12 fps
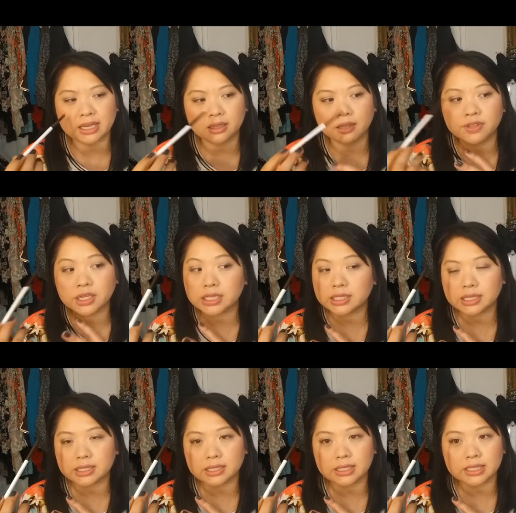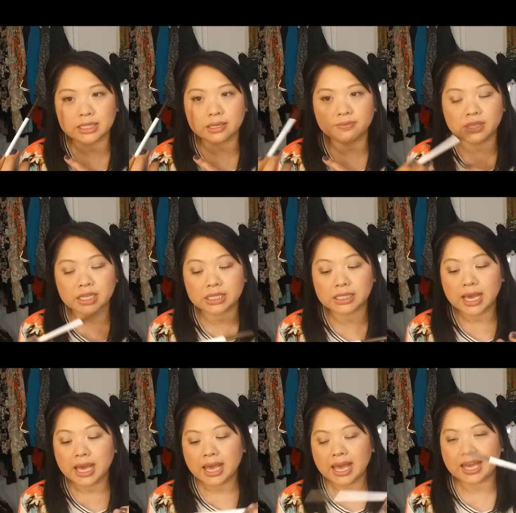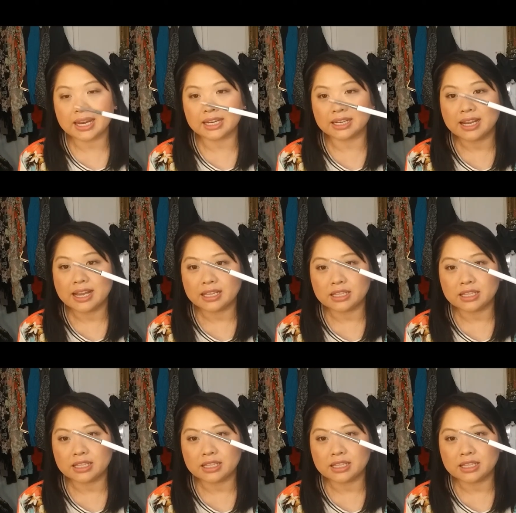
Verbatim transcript: I love the consistency of this, and